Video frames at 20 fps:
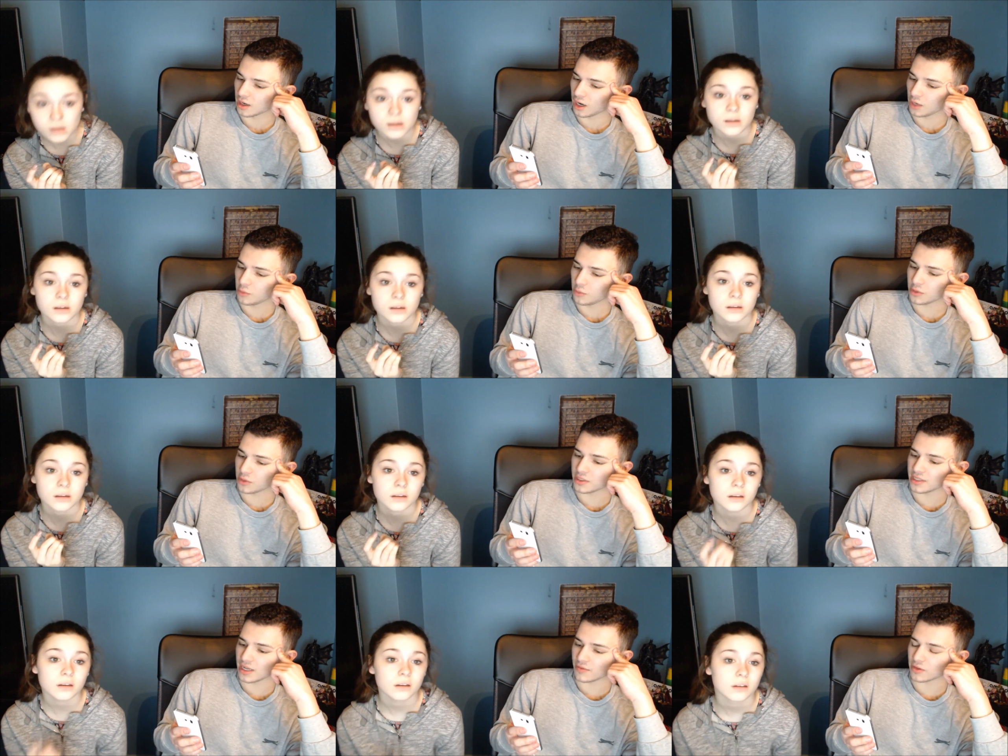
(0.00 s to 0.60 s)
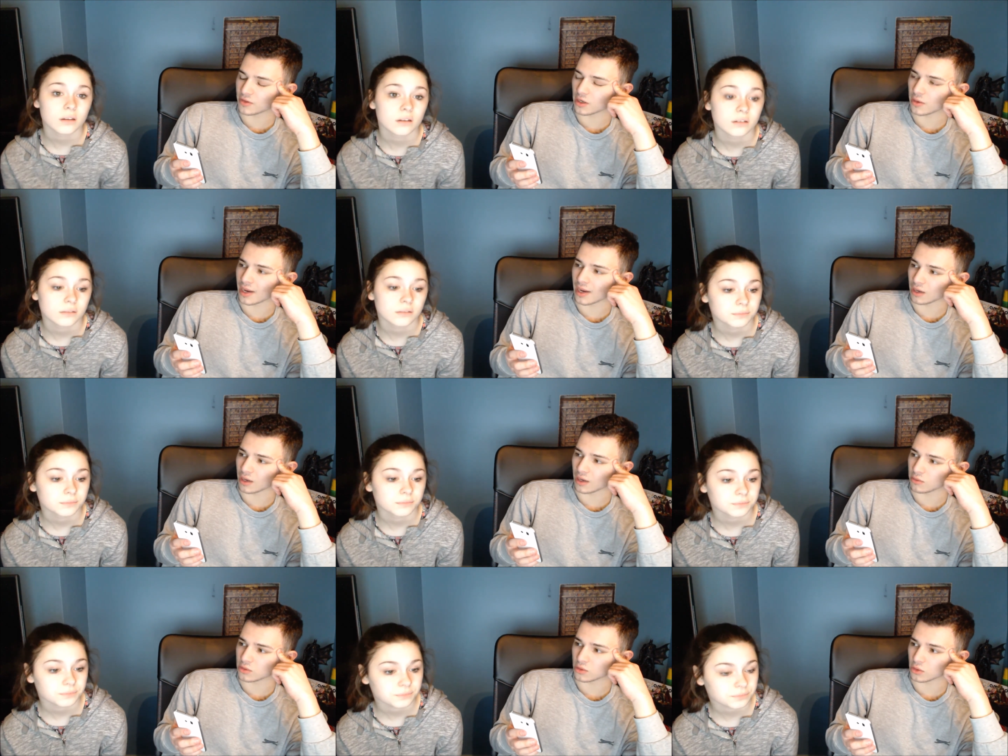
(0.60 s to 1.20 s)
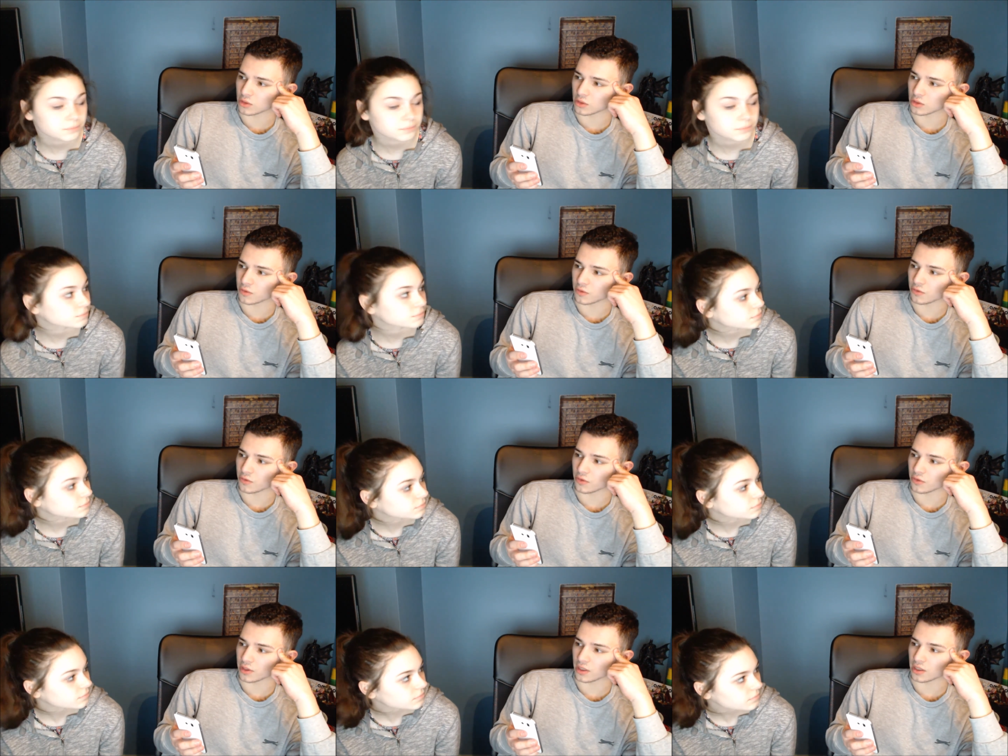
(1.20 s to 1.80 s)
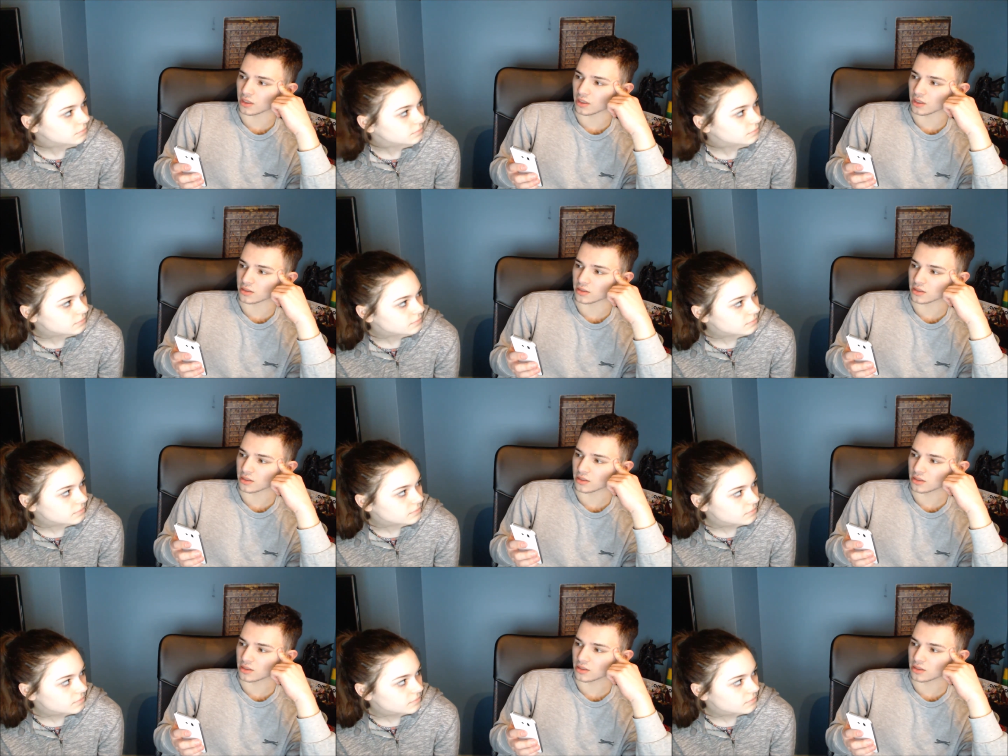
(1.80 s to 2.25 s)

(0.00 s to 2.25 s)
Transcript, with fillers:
Speaker 1: I would never go outdoors for three years.